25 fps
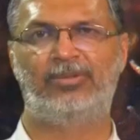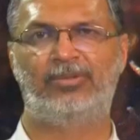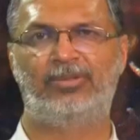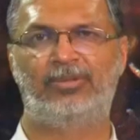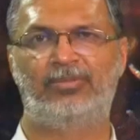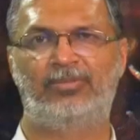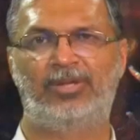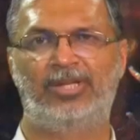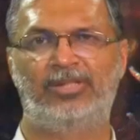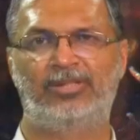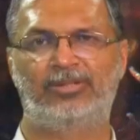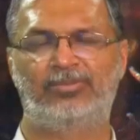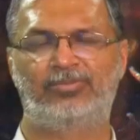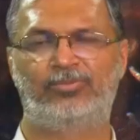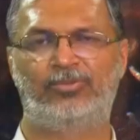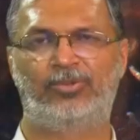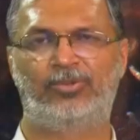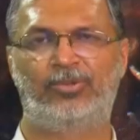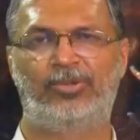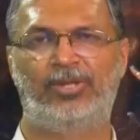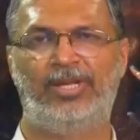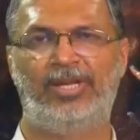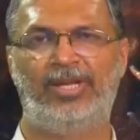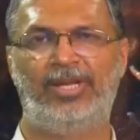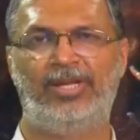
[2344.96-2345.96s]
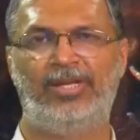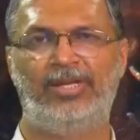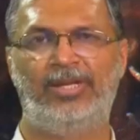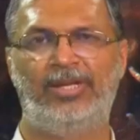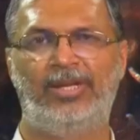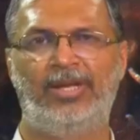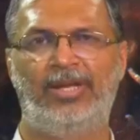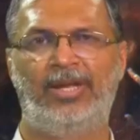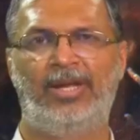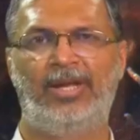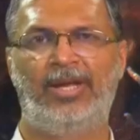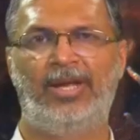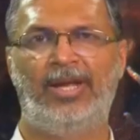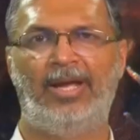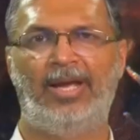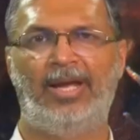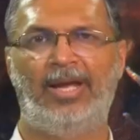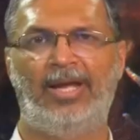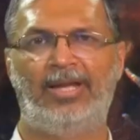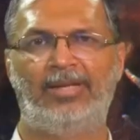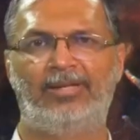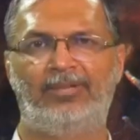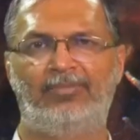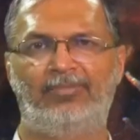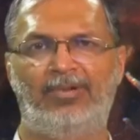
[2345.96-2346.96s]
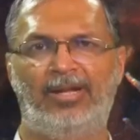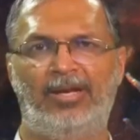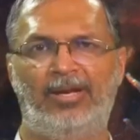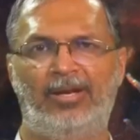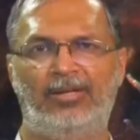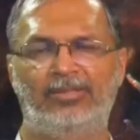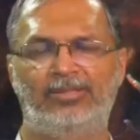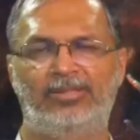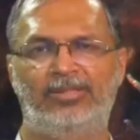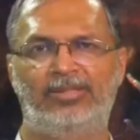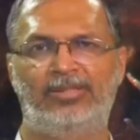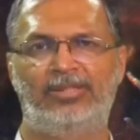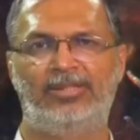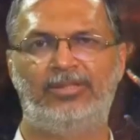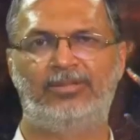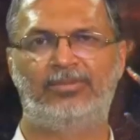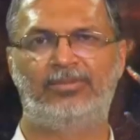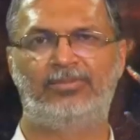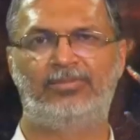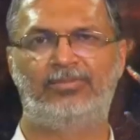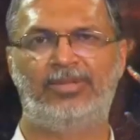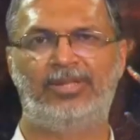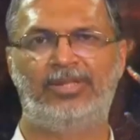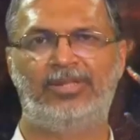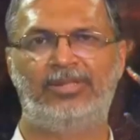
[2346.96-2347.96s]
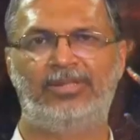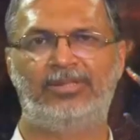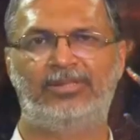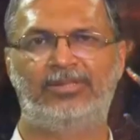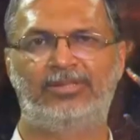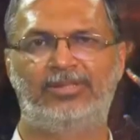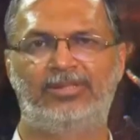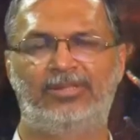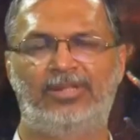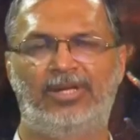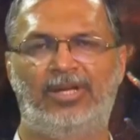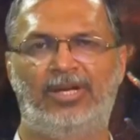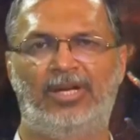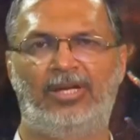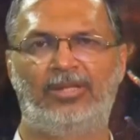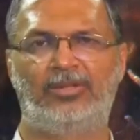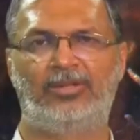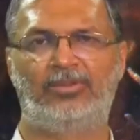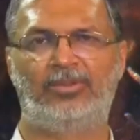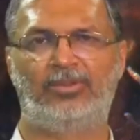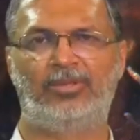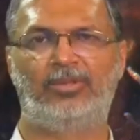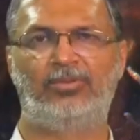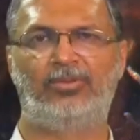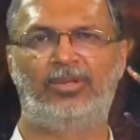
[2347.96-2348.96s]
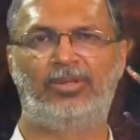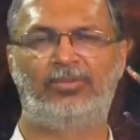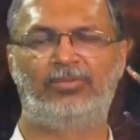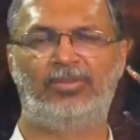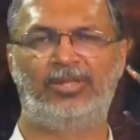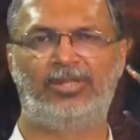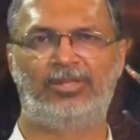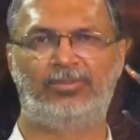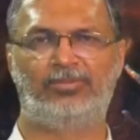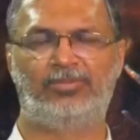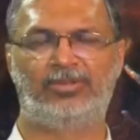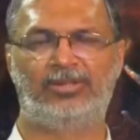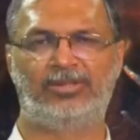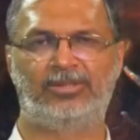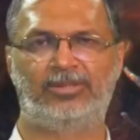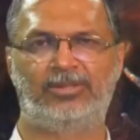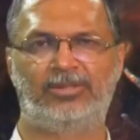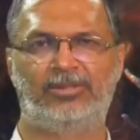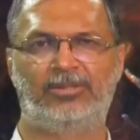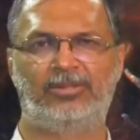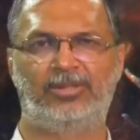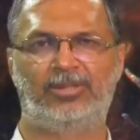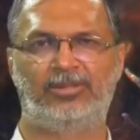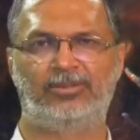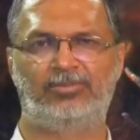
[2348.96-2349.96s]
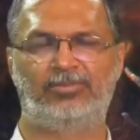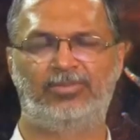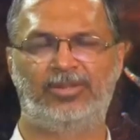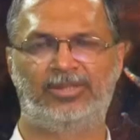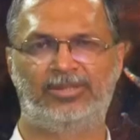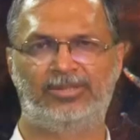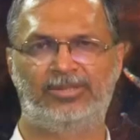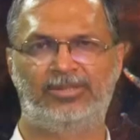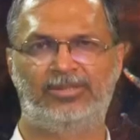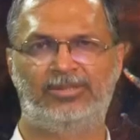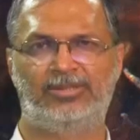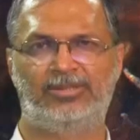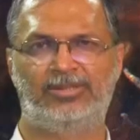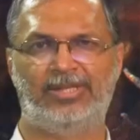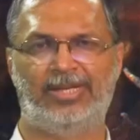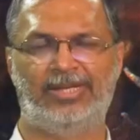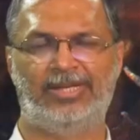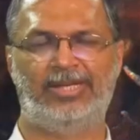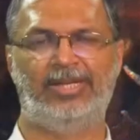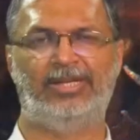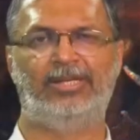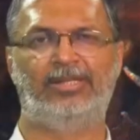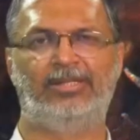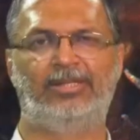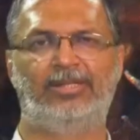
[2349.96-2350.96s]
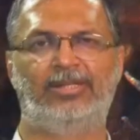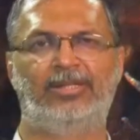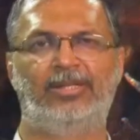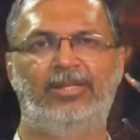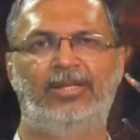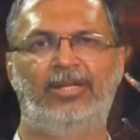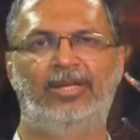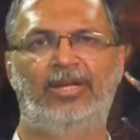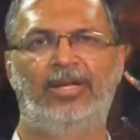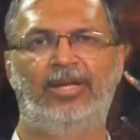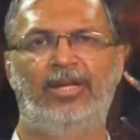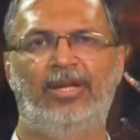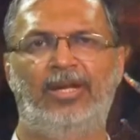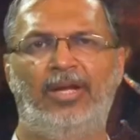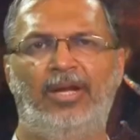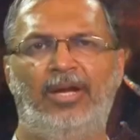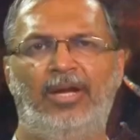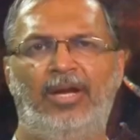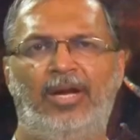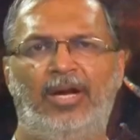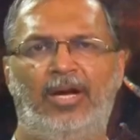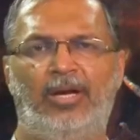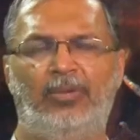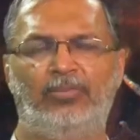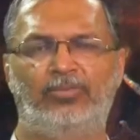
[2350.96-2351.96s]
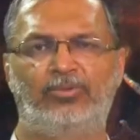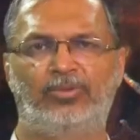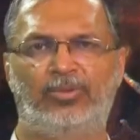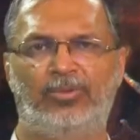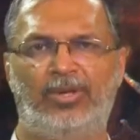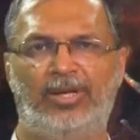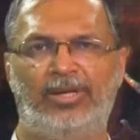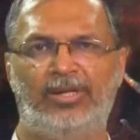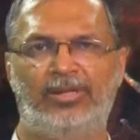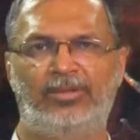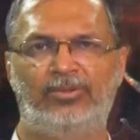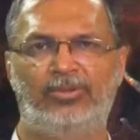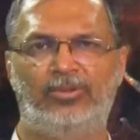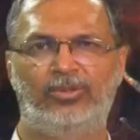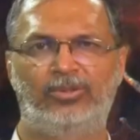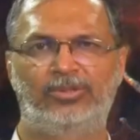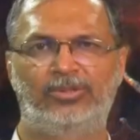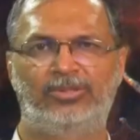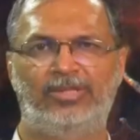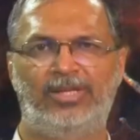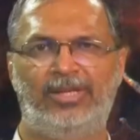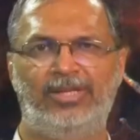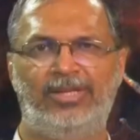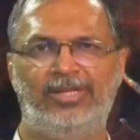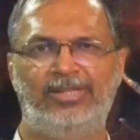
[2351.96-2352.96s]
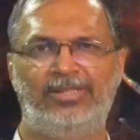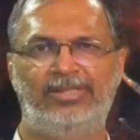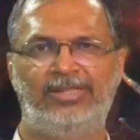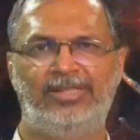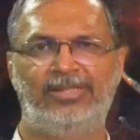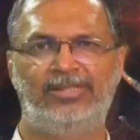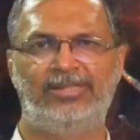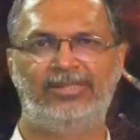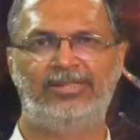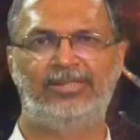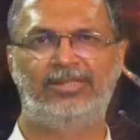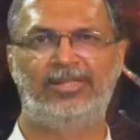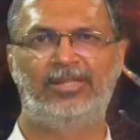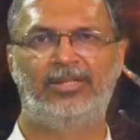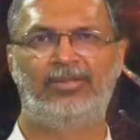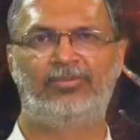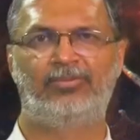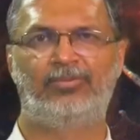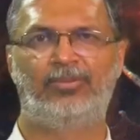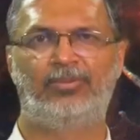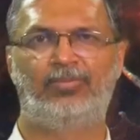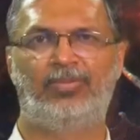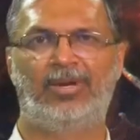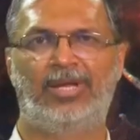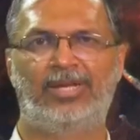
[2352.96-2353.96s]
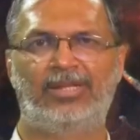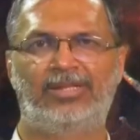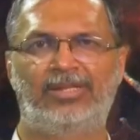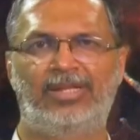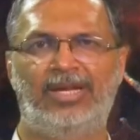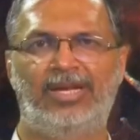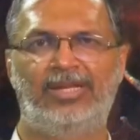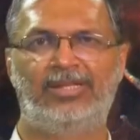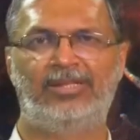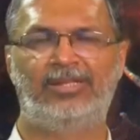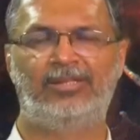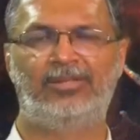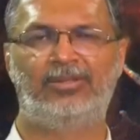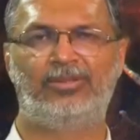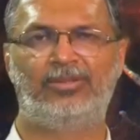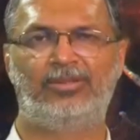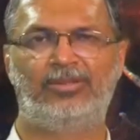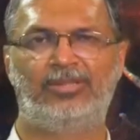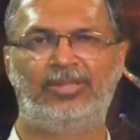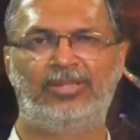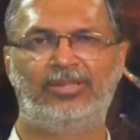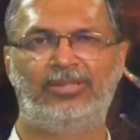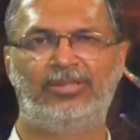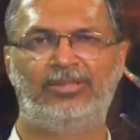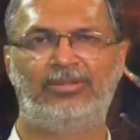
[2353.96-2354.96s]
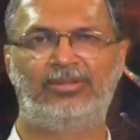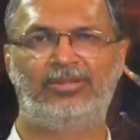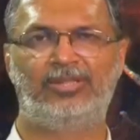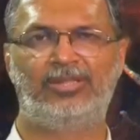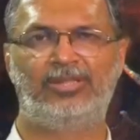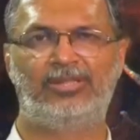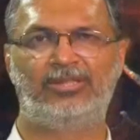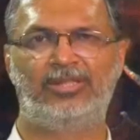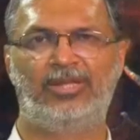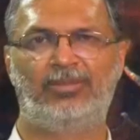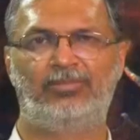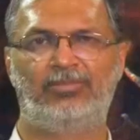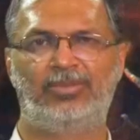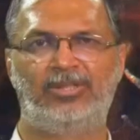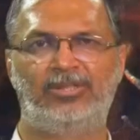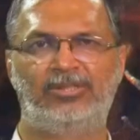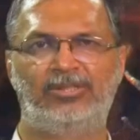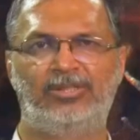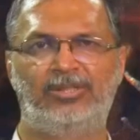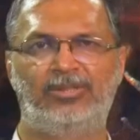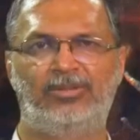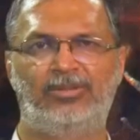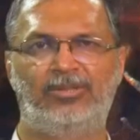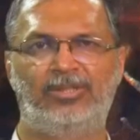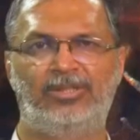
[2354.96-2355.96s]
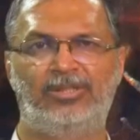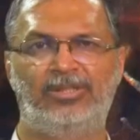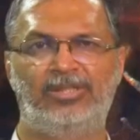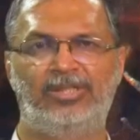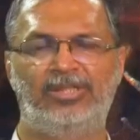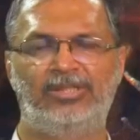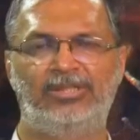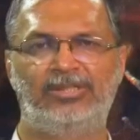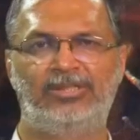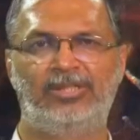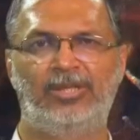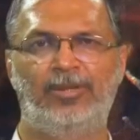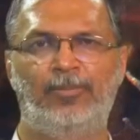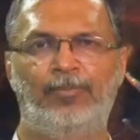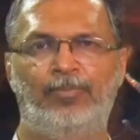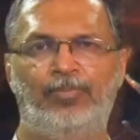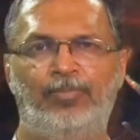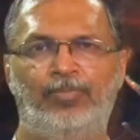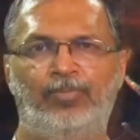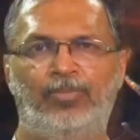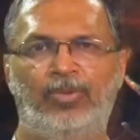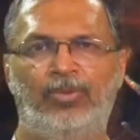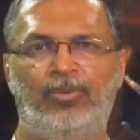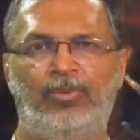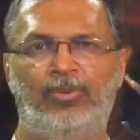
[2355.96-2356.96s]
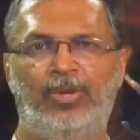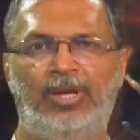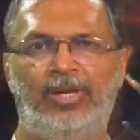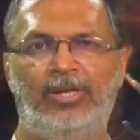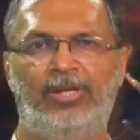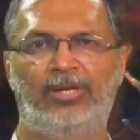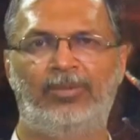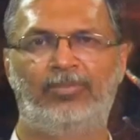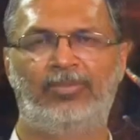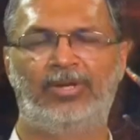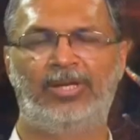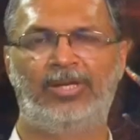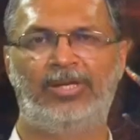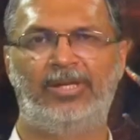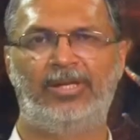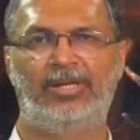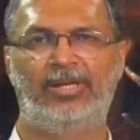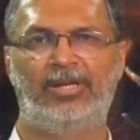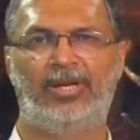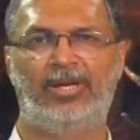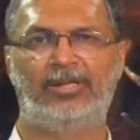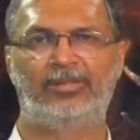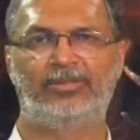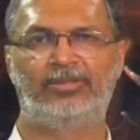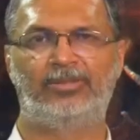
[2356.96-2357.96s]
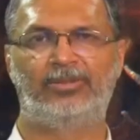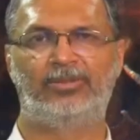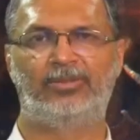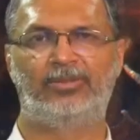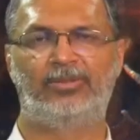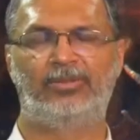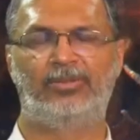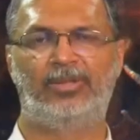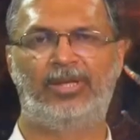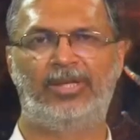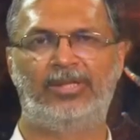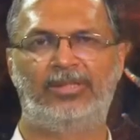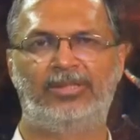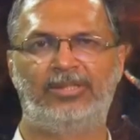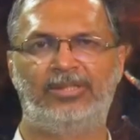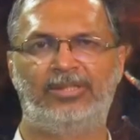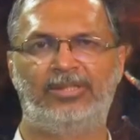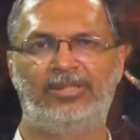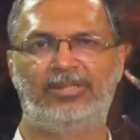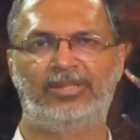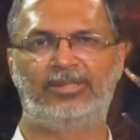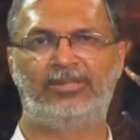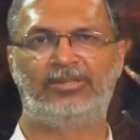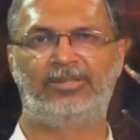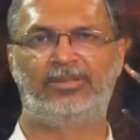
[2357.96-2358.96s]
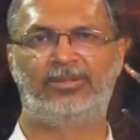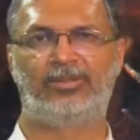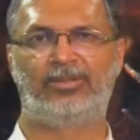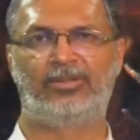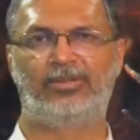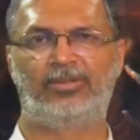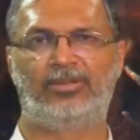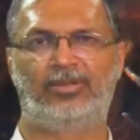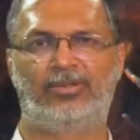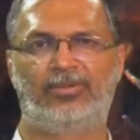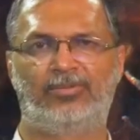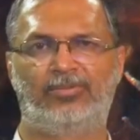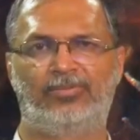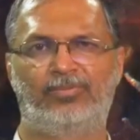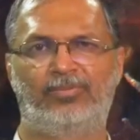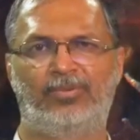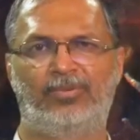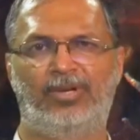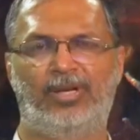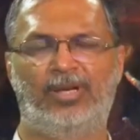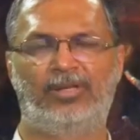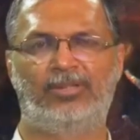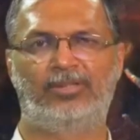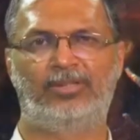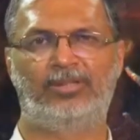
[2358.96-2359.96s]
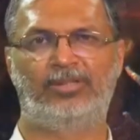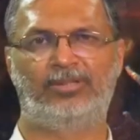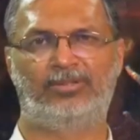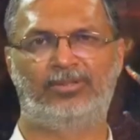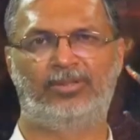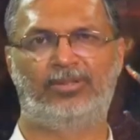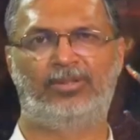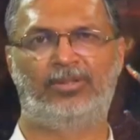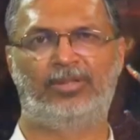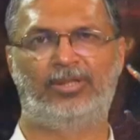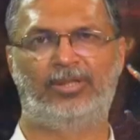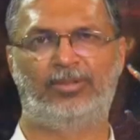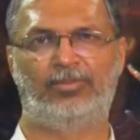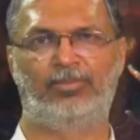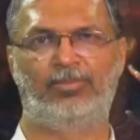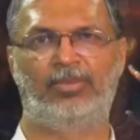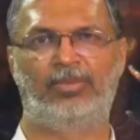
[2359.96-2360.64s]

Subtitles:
to the minus 14, and the velocity of wind is 21 meter per second. So, under those conditions, we plug that into these numbers into this, you end up getting r0 and theta 0 of this order.